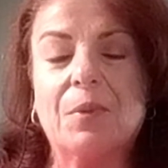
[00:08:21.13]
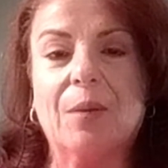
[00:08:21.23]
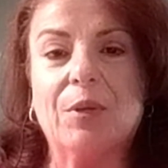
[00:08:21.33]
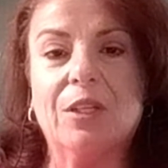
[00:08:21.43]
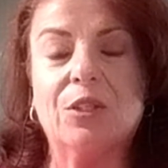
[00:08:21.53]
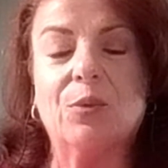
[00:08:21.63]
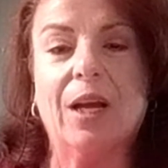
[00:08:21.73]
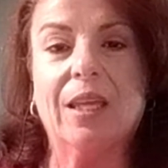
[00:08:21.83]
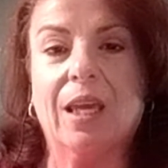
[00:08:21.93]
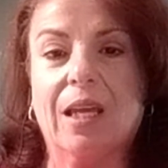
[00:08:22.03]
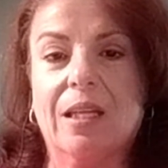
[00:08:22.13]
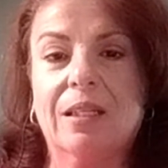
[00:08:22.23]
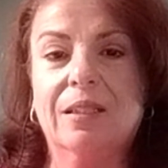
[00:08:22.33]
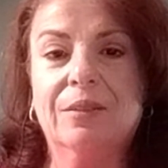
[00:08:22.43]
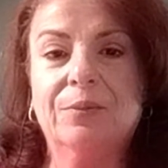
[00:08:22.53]
but I'm going to do what I
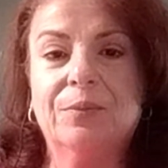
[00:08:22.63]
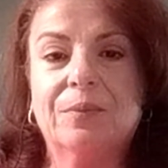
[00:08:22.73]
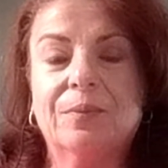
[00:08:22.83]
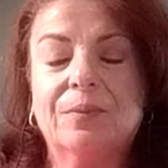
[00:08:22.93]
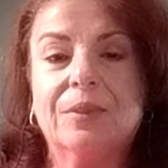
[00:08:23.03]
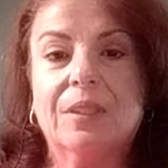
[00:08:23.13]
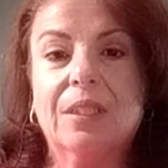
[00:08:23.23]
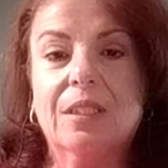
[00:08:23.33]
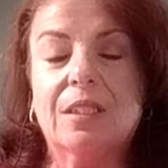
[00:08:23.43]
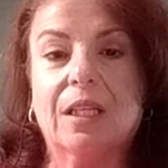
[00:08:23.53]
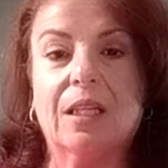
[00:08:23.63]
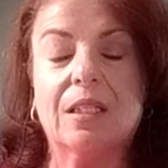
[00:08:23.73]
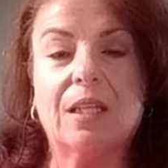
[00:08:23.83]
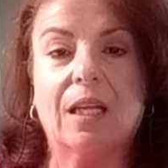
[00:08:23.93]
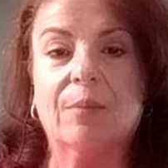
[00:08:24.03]
can to get
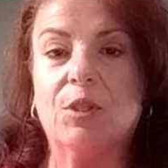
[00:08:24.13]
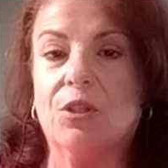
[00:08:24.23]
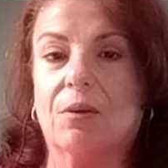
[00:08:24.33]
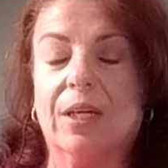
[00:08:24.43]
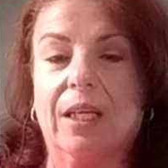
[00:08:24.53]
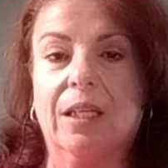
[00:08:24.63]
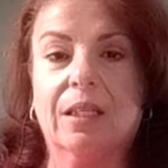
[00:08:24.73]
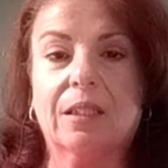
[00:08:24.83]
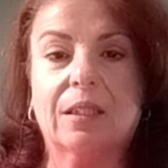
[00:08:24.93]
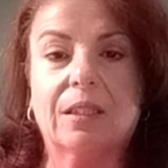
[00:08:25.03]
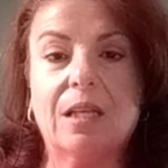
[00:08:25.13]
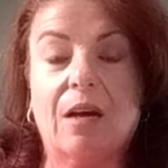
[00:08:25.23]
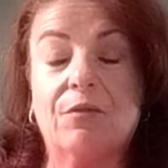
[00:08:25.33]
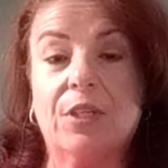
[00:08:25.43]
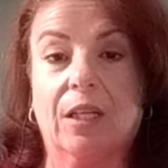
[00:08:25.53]
the silent majority
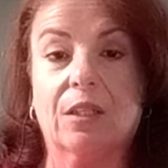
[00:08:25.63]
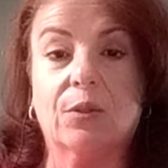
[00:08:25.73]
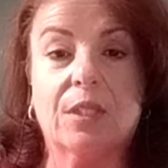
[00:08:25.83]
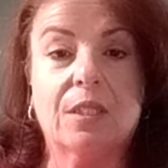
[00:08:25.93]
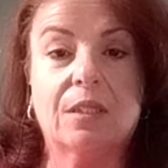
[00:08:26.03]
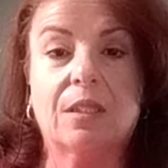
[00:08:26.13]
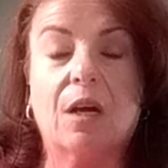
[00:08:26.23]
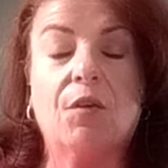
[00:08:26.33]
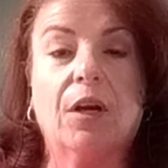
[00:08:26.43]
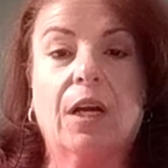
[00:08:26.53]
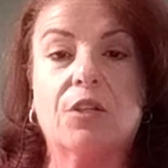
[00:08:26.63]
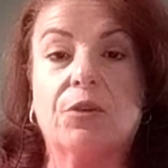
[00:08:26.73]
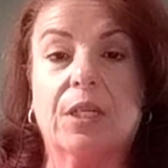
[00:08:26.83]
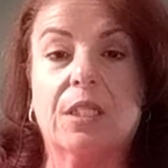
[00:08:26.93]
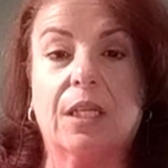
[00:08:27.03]
of St. Louis, of our
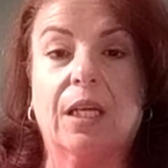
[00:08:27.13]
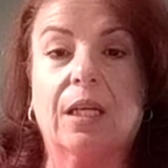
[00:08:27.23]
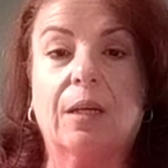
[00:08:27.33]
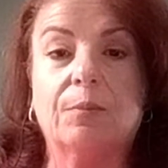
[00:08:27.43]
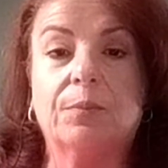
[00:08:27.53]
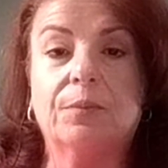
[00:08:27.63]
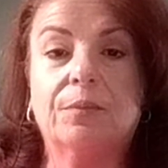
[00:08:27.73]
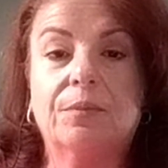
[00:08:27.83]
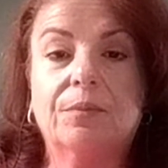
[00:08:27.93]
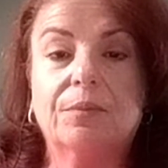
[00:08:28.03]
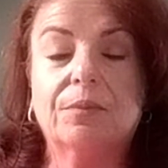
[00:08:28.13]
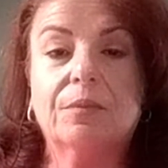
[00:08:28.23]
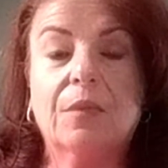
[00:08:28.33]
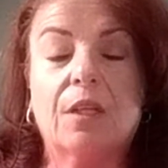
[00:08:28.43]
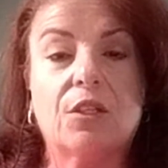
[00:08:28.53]
country, to stand up
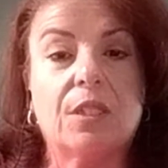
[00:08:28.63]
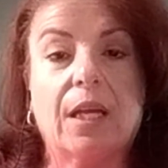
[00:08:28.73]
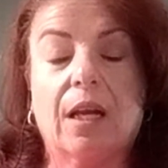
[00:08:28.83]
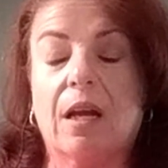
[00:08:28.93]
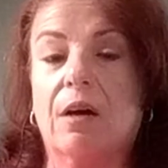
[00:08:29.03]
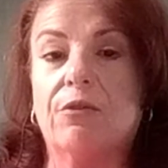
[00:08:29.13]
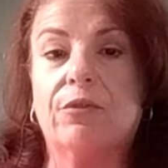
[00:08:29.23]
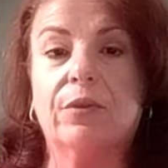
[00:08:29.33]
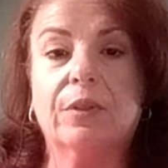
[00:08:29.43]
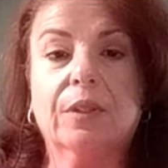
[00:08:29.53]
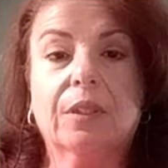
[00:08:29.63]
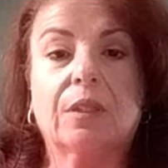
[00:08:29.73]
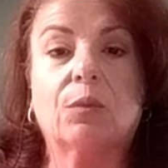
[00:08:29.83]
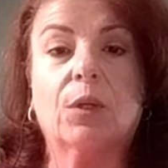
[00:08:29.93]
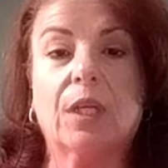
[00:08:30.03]
and just say enough.
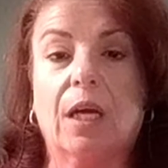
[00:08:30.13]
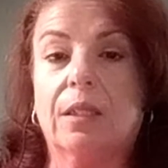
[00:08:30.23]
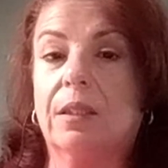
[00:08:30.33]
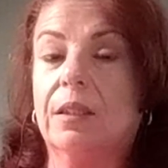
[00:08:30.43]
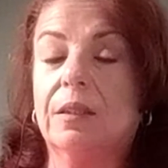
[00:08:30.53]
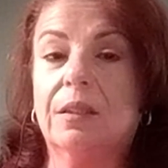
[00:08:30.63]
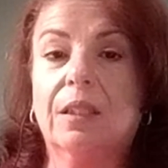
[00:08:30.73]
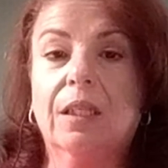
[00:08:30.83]
We're done.